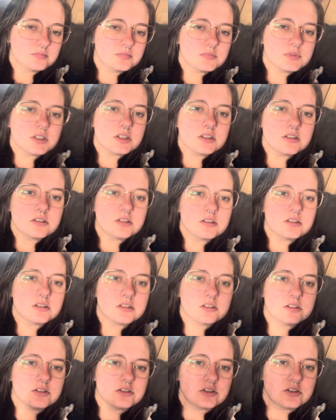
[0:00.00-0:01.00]
just as
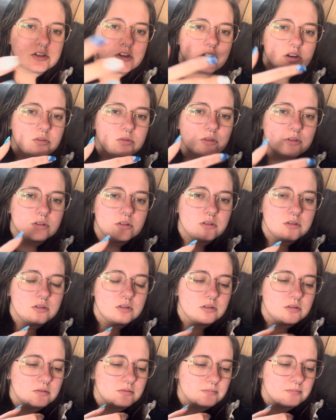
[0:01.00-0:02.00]
a
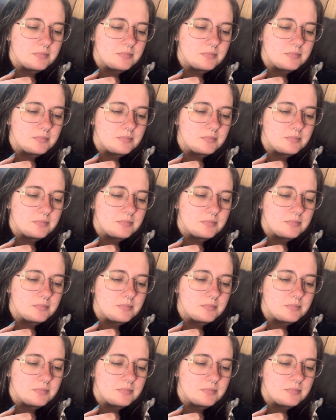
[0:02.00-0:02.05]
general